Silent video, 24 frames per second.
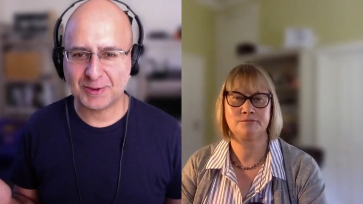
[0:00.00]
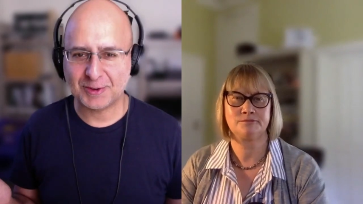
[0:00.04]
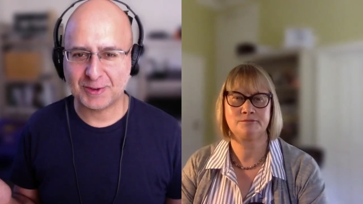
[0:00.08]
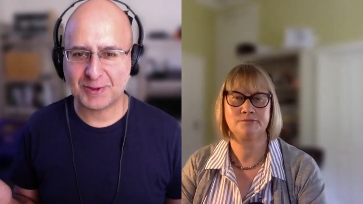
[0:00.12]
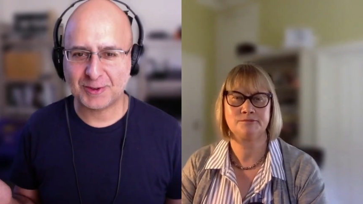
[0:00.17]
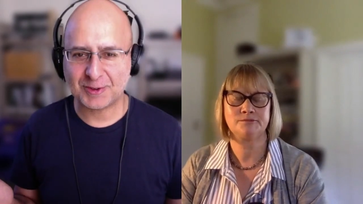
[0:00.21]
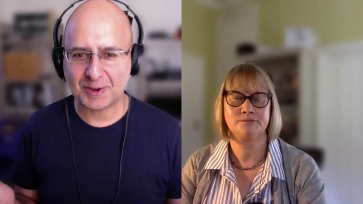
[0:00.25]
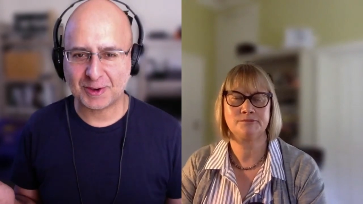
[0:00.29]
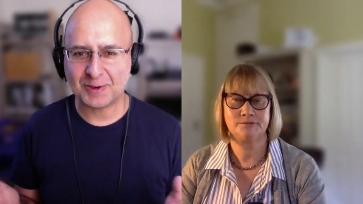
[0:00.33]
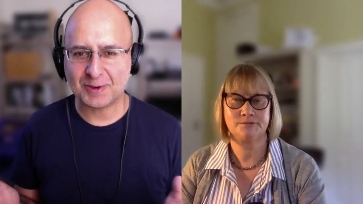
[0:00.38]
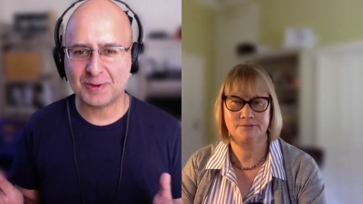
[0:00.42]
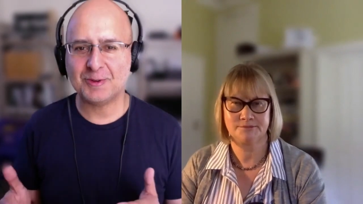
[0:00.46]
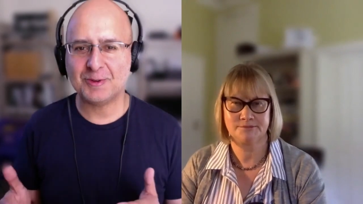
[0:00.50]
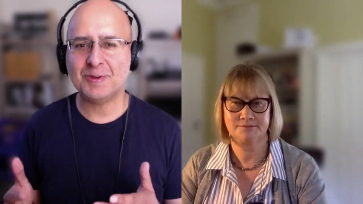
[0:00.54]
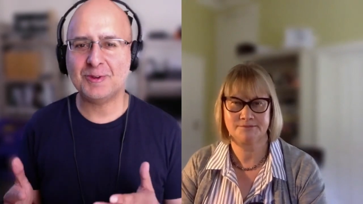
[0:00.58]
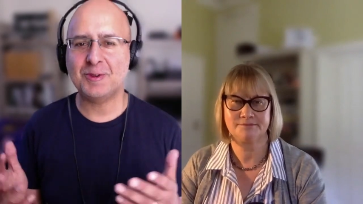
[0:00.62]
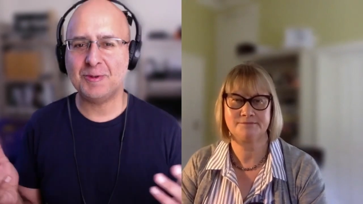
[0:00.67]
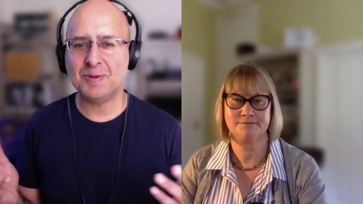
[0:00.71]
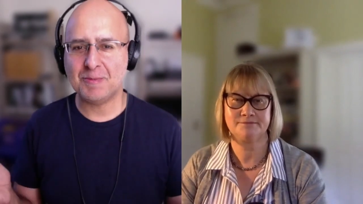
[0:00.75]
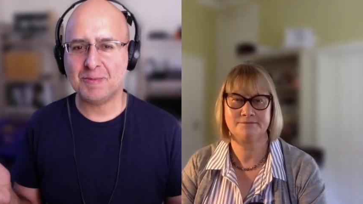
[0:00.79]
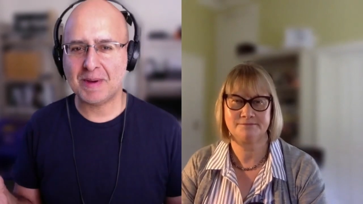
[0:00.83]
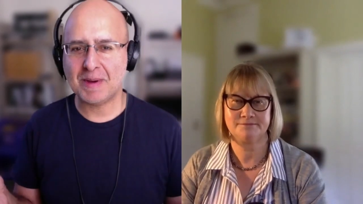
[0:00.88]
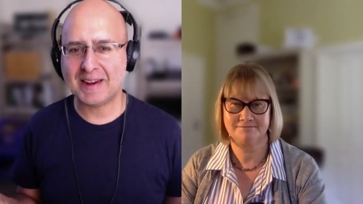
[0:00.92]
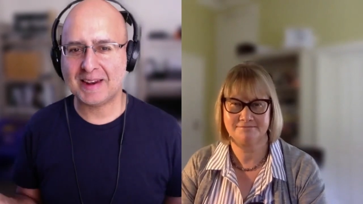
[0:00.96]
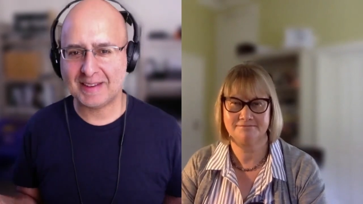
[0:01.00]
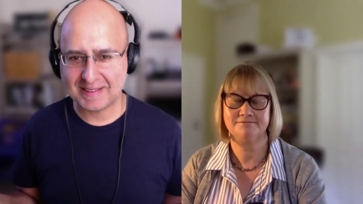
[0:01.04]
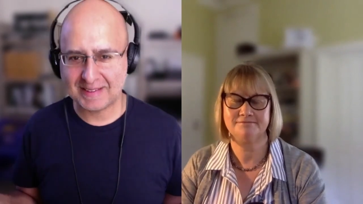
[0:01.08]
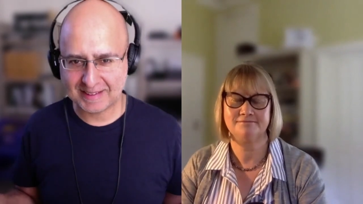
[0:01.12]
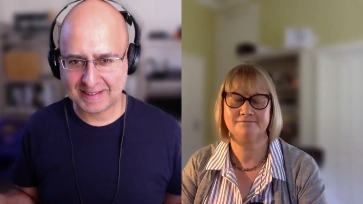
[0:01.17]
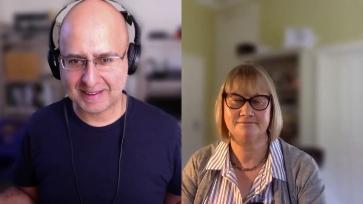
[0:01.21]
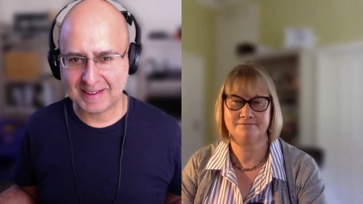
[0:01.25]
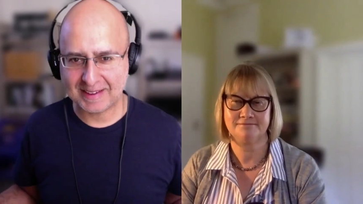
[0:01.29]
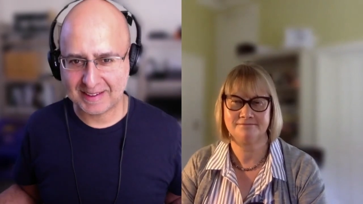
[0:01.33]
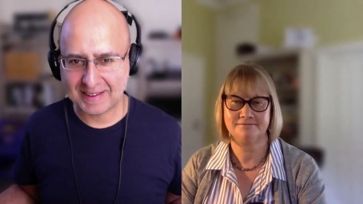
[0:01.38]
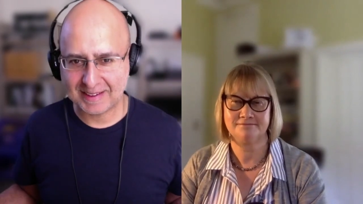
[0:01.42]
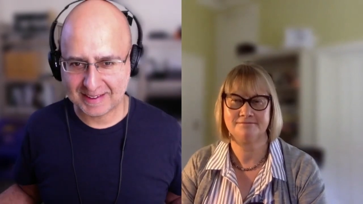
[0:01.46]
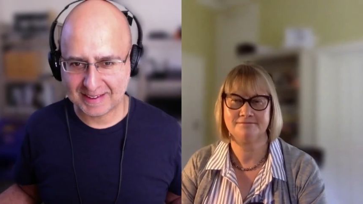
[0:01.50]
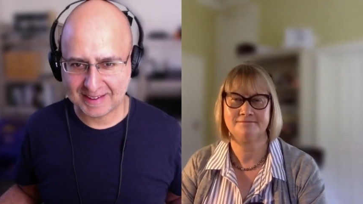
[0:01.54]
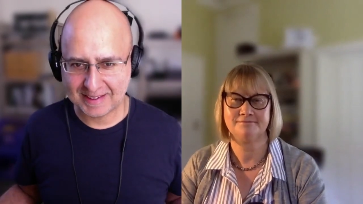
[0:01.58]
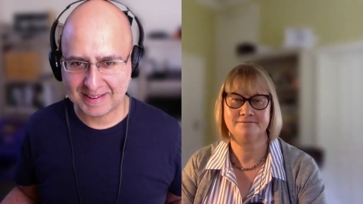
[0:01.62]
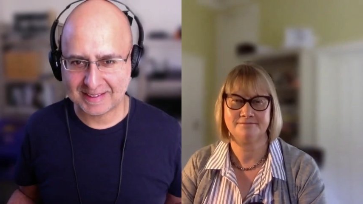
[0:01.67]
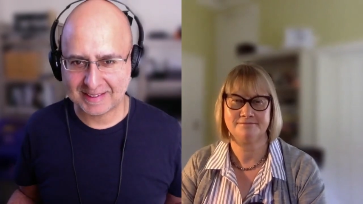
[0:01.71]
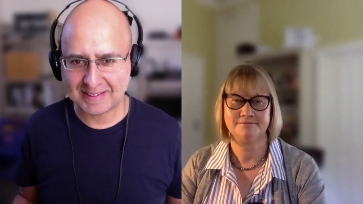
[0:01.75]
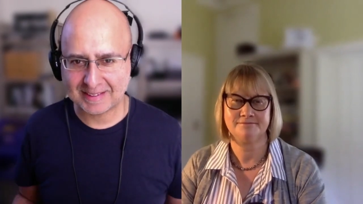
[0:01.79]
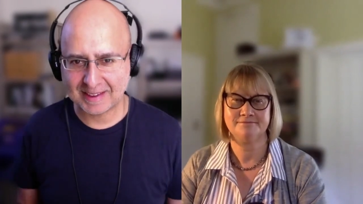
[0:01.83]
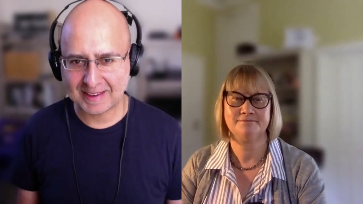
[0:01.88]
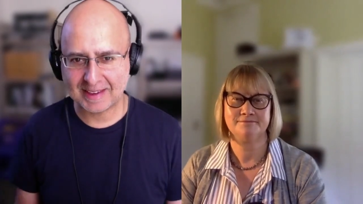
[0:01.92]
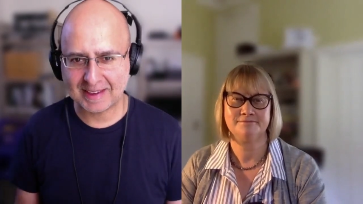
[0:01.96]
Speaker 1: To show humanity
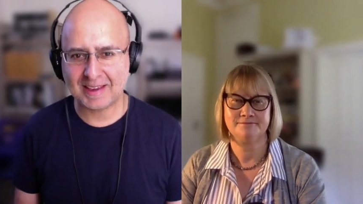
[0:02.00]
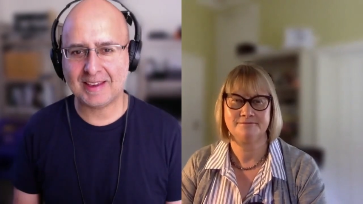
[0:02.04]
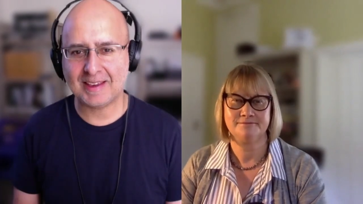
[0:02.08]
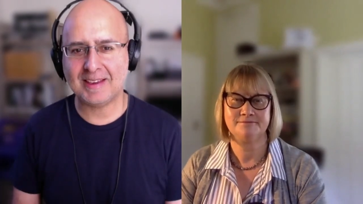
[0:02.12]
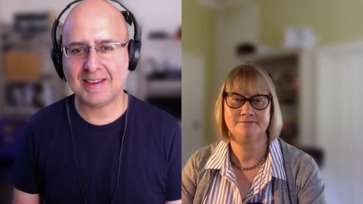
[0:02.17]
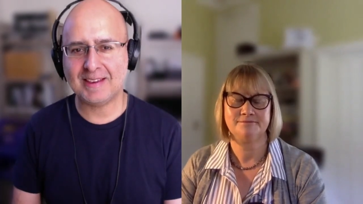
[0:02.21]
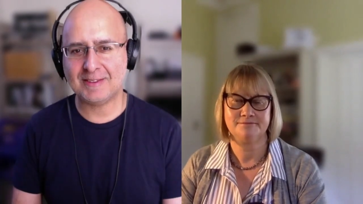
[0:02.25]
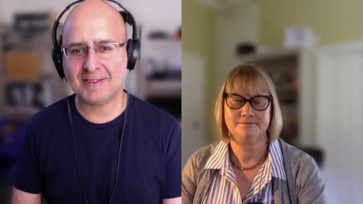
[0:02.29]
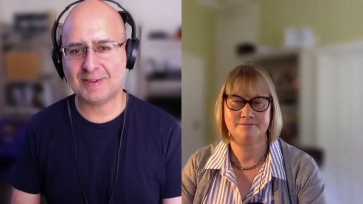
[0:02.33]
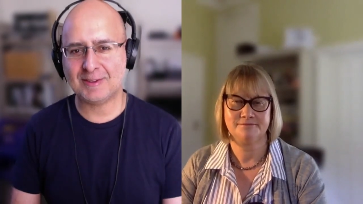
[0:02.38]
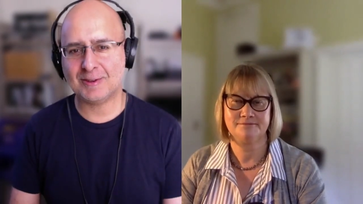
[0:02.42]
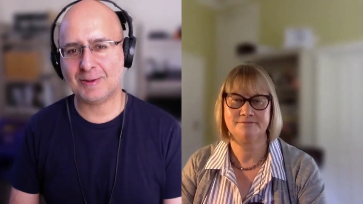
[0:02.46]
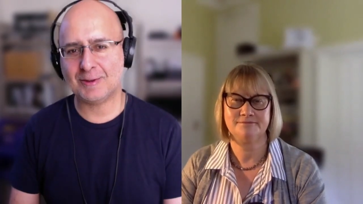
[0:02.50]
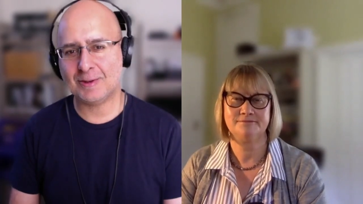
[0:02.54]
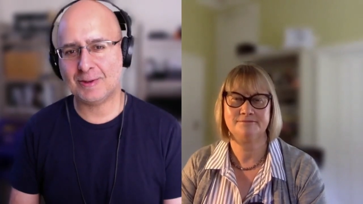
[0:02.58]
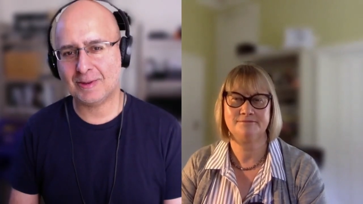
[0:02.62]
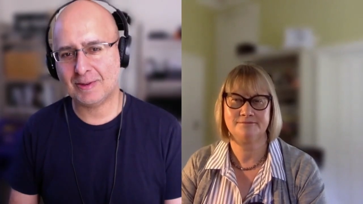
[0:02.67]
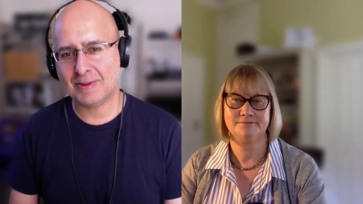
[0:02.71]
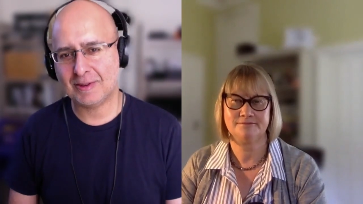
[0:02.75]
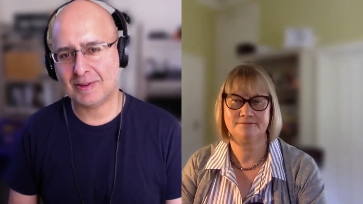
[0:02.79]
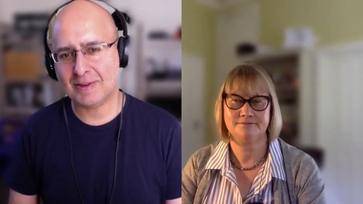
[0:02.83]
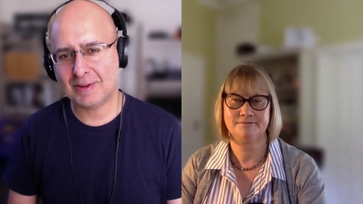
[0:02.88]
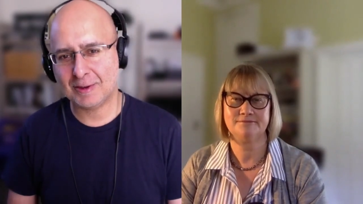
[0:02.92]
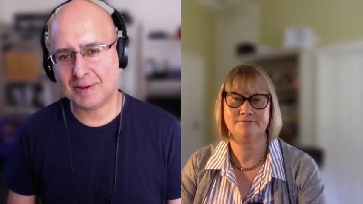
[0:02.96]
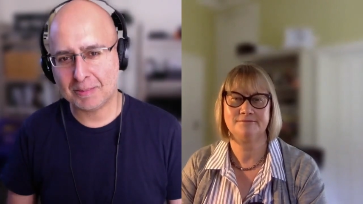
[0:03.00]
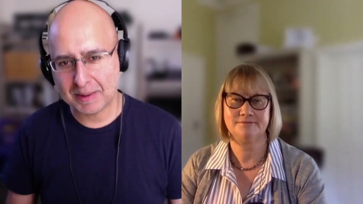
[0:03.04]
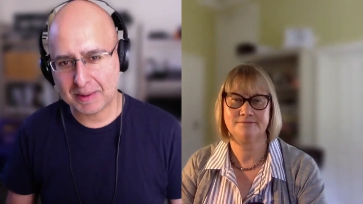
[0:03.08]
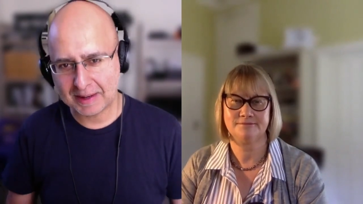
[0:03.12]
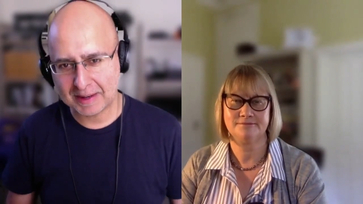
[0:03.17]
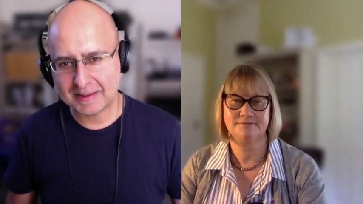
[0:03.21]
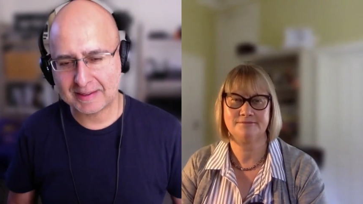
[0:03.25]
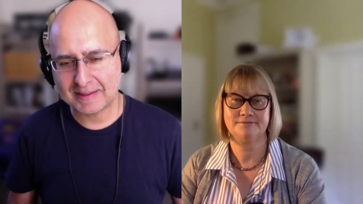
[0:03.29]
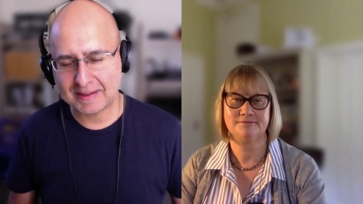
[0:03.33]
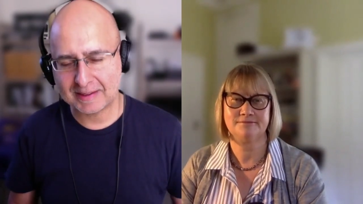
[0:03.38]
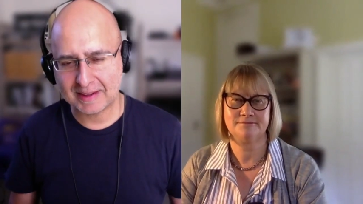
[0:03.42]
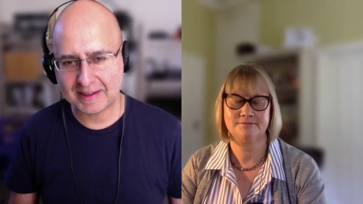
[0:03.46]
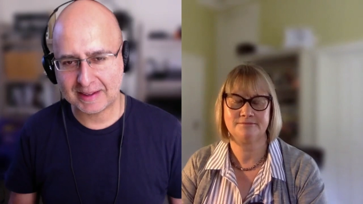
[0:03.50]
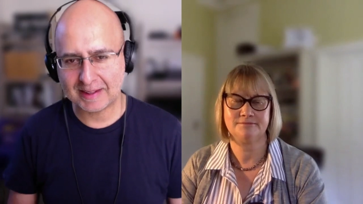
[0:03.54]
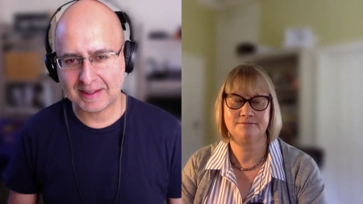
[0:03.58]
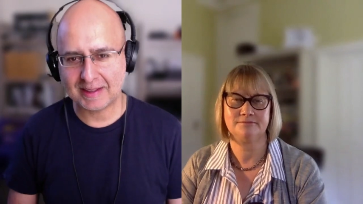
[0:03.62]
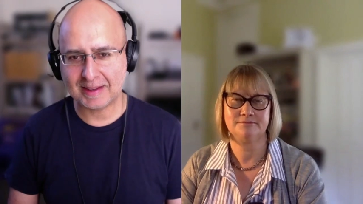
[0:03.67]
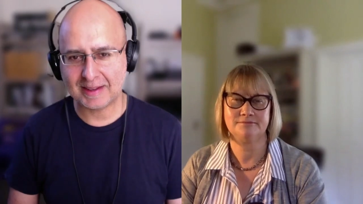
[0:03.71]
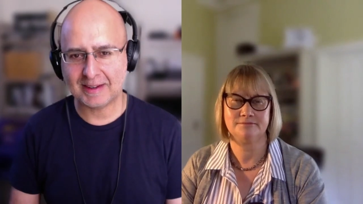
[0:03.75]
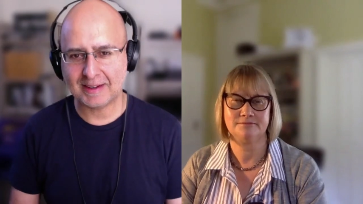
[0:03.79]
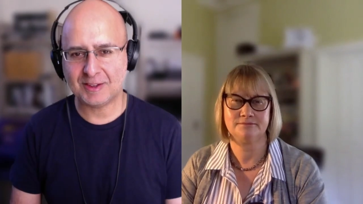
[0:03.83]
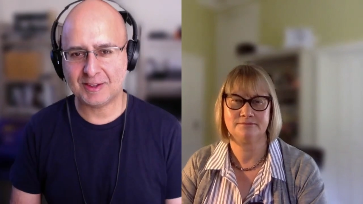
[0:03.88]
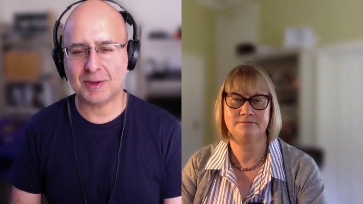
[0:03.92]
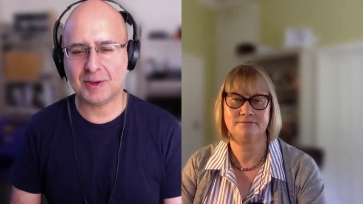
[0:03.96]
is a key to humility and
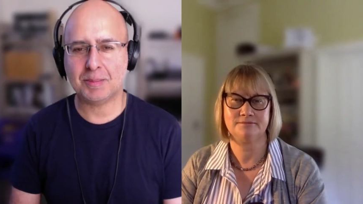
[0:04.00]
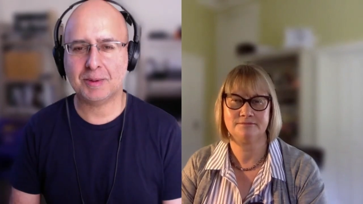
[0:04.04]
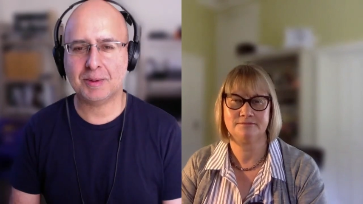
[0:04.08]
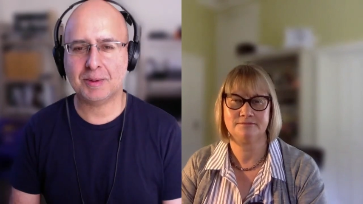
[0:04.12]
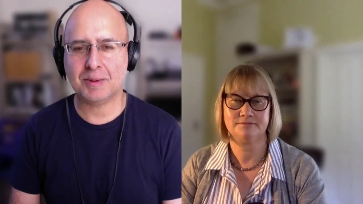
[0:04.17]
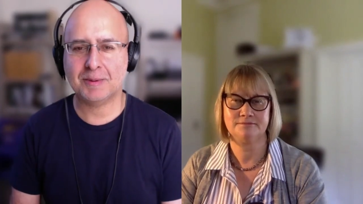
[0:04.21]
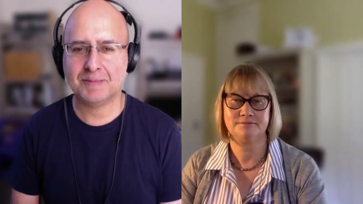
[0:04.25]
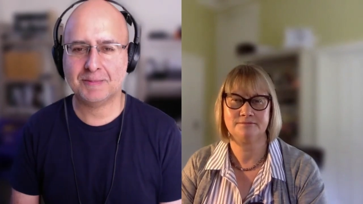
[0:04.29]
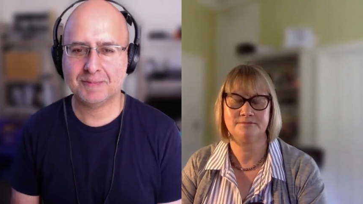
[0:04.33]
leadership.